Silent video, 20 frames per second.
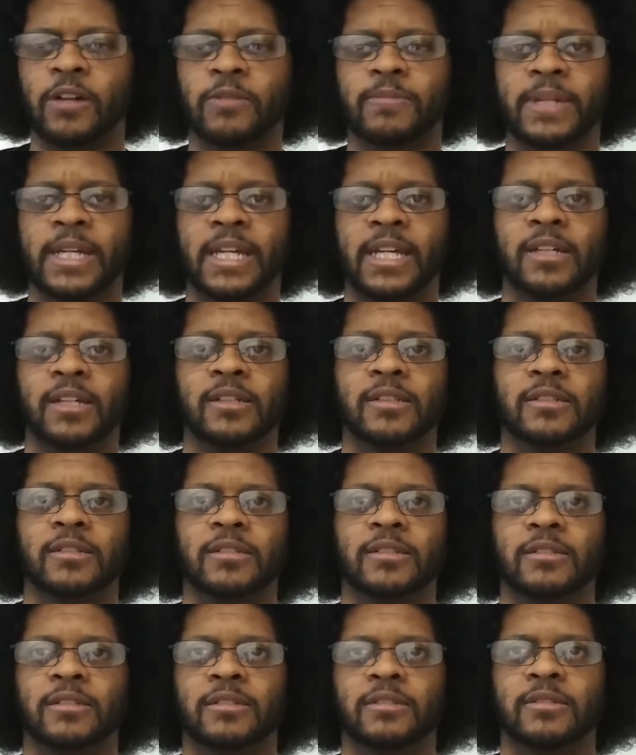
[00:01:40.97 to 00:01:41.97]
I'll be
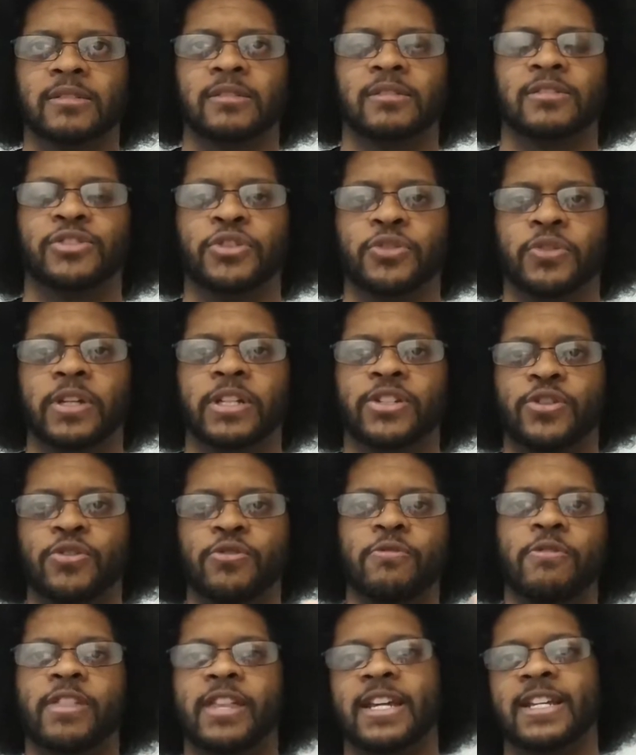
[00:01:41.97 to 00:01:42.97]
doing
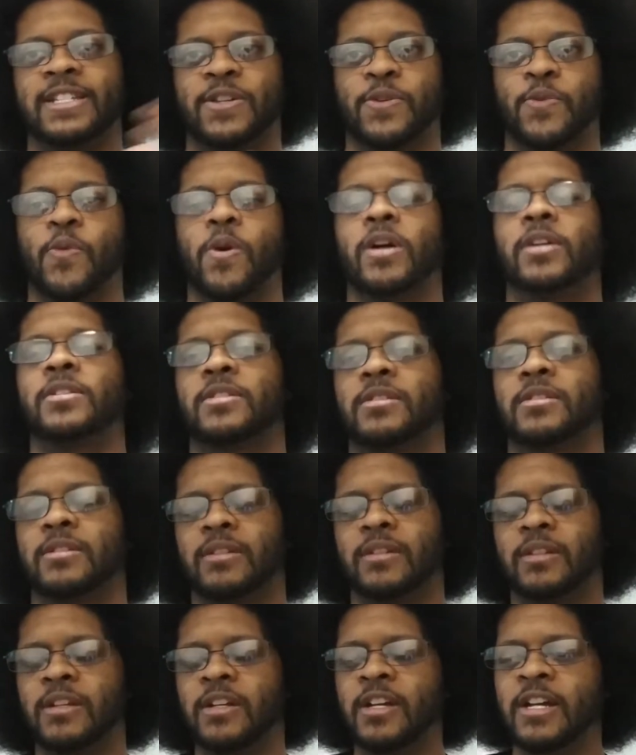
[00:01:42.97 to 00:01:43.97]
two things at
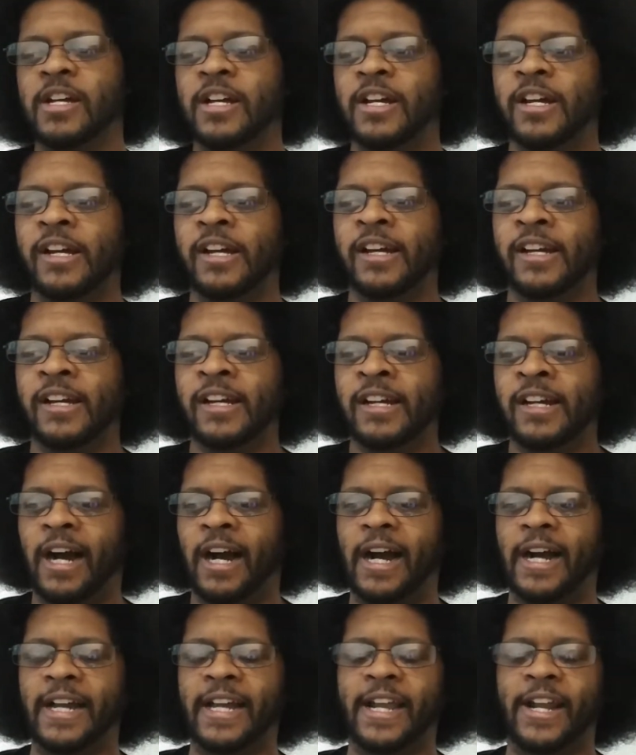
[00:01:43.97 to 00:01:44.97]
once. And,
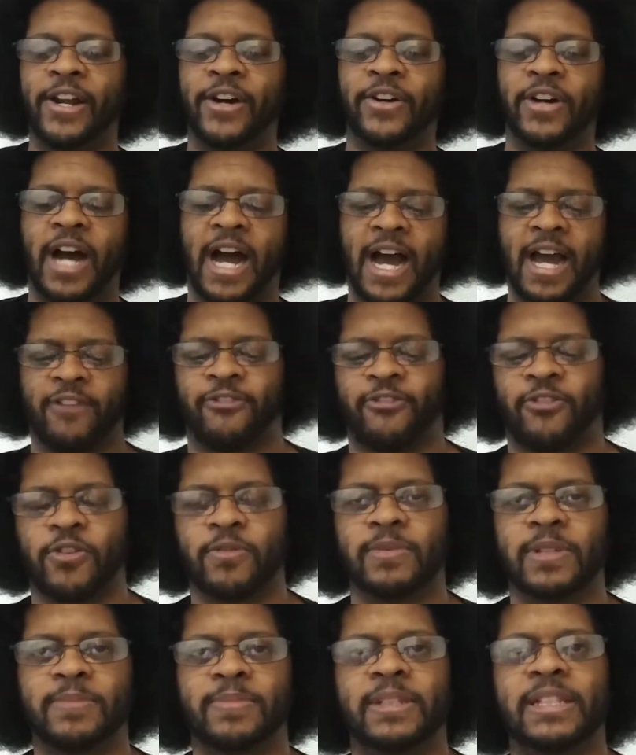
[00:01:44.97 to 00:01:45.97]
you know, I
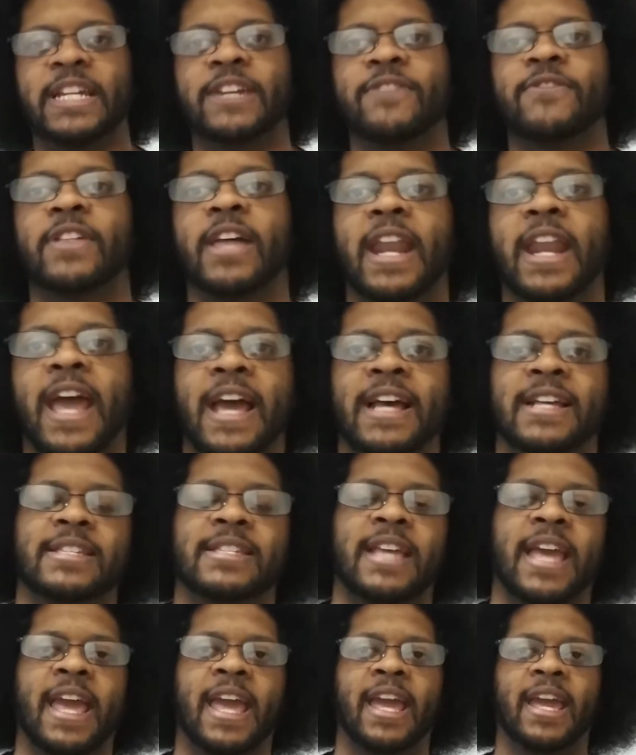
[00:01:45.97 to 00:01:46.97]
firmly believe that
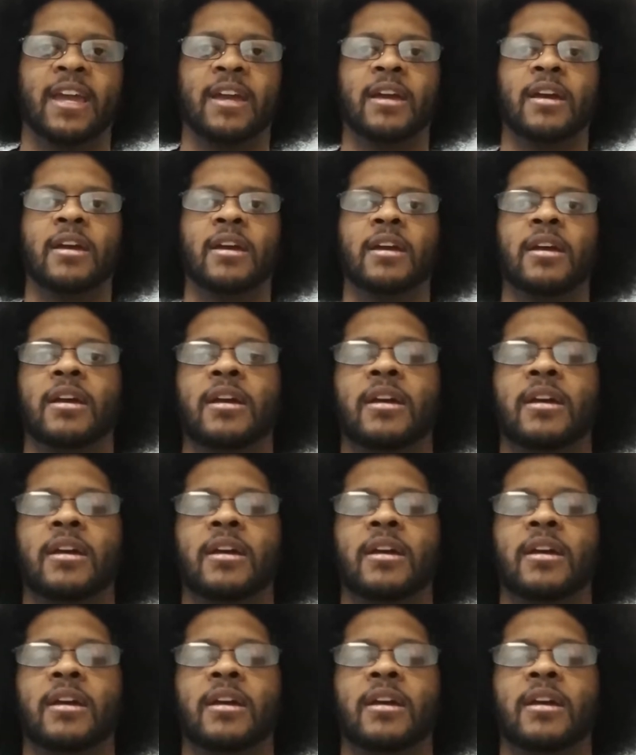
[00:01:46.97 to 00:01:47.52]
as a